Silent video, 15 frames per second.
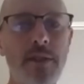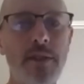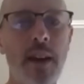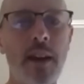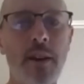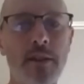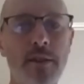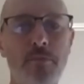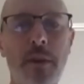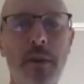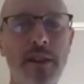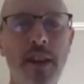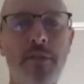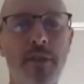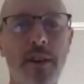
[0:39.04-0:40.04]
year has
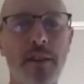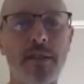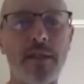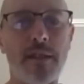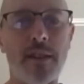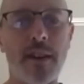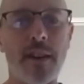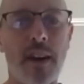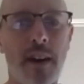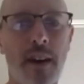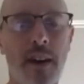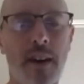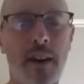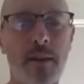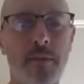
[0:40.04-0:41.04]
been different.
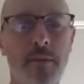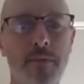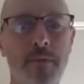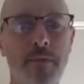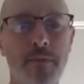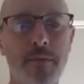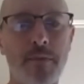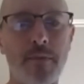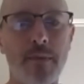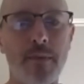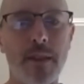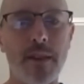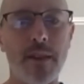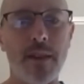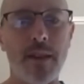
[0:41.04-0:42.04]
Um,
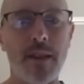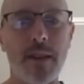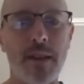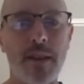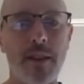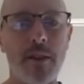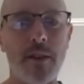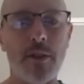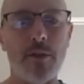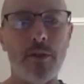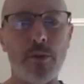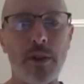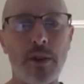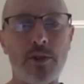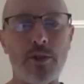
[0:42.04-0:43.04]
you know, the,
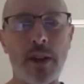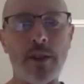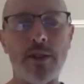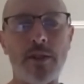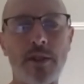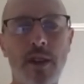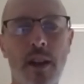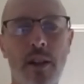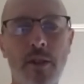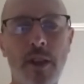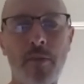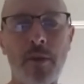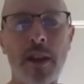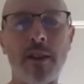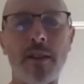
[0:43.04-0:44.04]
the restrictions kind of
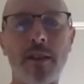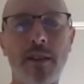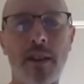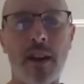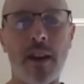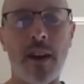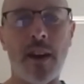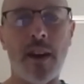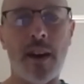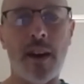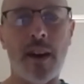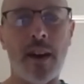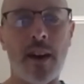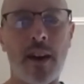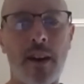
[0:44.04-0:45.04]
limit
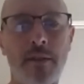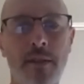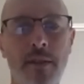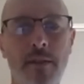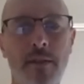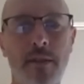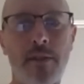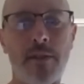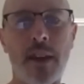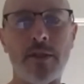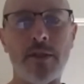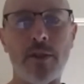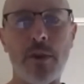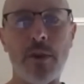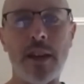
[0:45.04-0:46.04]
uh, the, the,
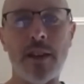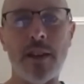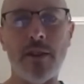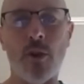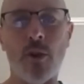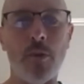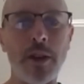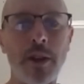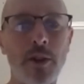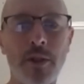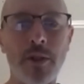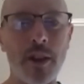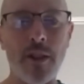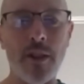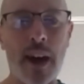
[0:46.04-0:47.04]
things that we could normally do in
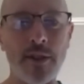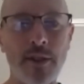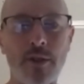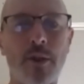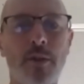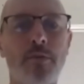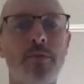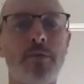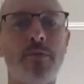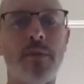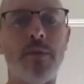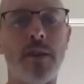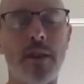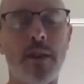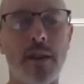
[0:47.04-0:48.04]
the classroom.
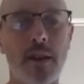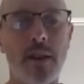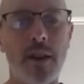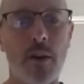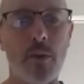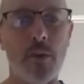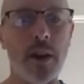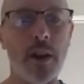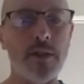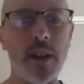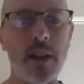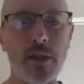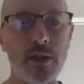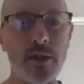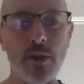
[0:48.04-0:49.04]
Uh, we're not
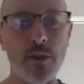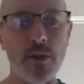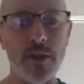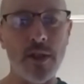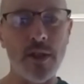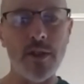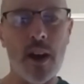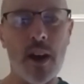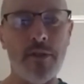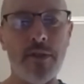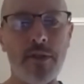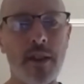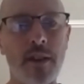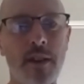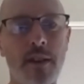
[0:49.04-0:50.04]
seeing the students as
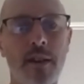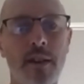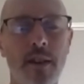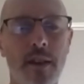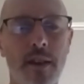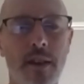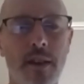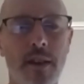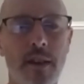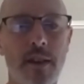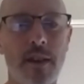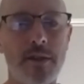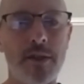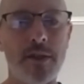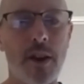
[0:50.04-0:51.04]
often,
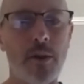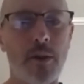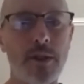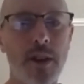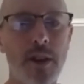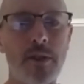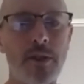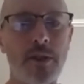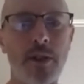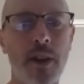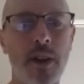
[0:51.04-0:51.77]
so it's obviously not